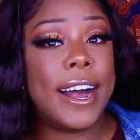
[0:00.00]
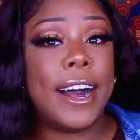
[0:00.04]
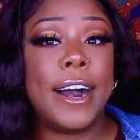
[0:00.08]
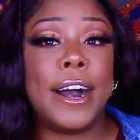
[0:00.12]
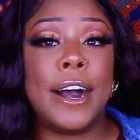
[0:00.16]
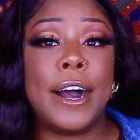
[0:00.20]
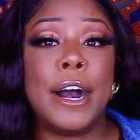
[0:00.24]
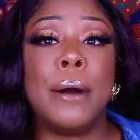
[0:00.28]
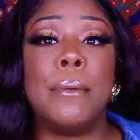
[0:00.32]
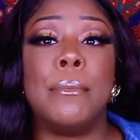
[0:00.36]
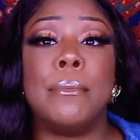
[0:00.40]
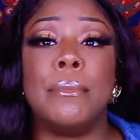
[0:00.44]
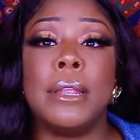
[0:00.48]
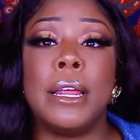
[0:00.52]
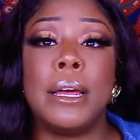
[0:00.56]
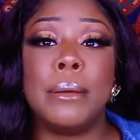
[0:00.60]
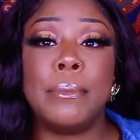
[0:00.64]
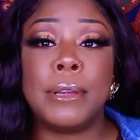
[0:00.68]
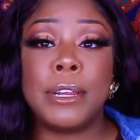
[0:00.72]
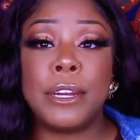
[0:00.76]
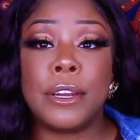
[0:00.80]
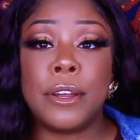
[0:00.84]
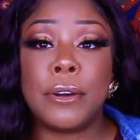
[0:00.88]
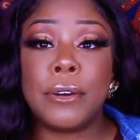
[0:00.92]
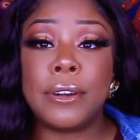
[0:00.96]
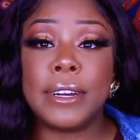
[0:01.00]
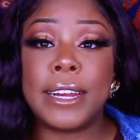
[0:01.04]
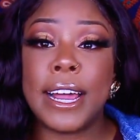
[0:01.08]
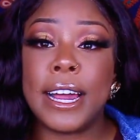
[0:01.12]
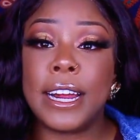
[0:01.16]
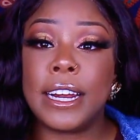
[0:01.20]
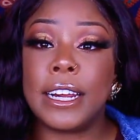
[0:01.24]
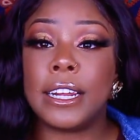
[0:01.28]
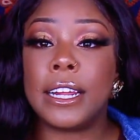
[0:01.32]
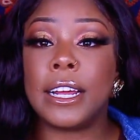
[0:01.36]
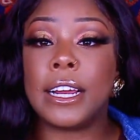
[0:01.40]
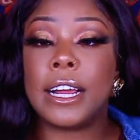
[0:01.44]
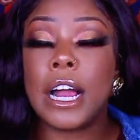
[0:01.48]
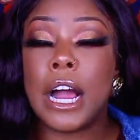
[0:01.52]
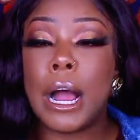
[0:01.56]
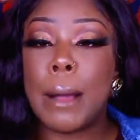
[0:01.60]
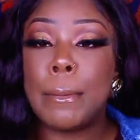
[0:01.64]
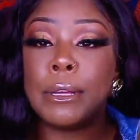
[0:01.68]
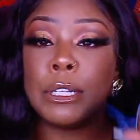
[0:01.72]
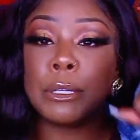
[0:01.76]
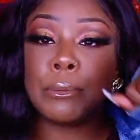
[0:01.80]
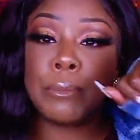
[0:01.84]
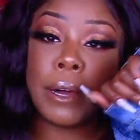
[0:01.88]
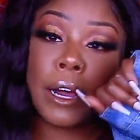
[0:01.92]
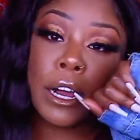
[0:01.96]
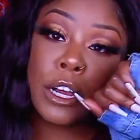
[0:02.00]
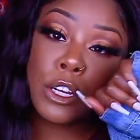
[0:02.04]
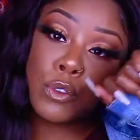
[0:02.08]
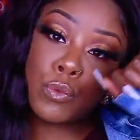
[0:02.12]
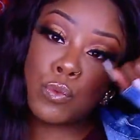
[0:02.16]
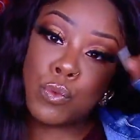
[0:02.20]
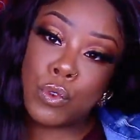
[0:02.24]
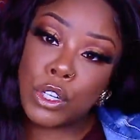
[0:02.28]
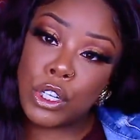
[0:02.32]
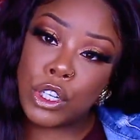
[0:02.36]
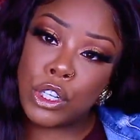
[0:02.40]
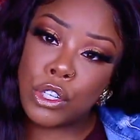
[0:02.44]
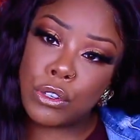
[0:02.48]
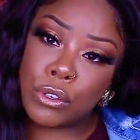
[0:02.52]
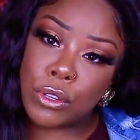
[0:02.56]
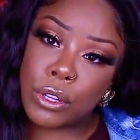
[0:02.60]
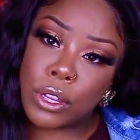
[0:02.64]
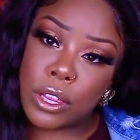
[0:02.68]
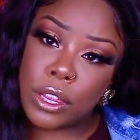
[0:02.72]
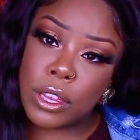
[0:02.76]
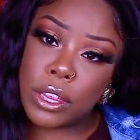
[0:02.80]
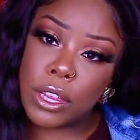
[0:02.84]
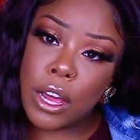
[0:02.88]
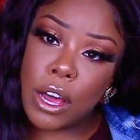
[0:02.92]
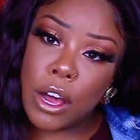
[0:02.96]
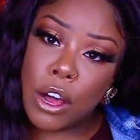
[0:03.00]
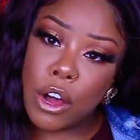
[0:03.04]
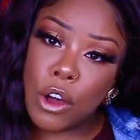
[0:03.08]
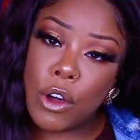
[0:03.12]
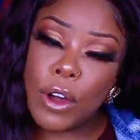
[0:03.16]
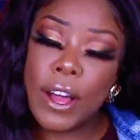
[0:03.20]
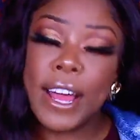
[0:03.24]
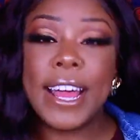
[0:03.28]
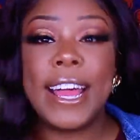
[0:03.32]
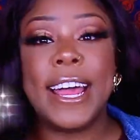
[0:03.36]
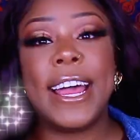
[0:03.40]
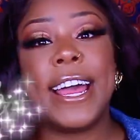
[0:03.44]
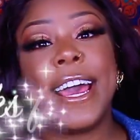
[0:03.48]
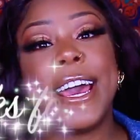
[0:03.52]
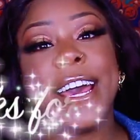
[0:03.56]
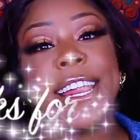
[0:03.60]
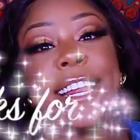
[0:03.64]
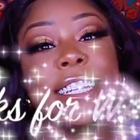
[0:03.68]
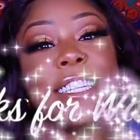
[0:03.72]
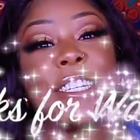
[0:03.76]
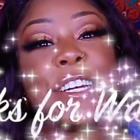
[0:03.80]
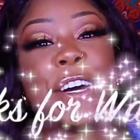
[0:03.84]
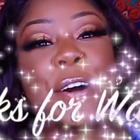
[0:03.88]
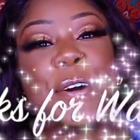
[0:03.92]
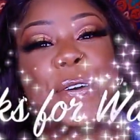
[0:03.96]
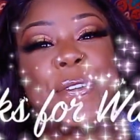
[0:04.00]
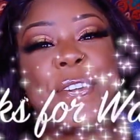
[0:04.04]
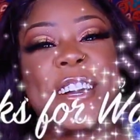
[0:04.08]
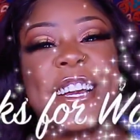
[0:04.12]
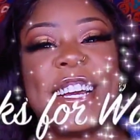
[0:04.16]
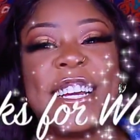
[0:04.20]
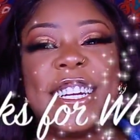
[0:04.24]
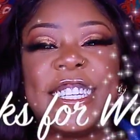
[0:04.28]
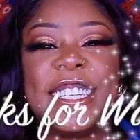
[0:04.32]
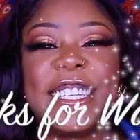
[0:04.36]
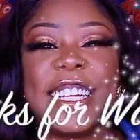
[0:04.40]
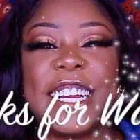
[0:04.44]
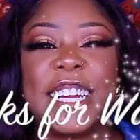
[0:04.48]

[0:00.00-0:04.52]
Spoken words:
Let me know down in the comments box what you thought. And as always,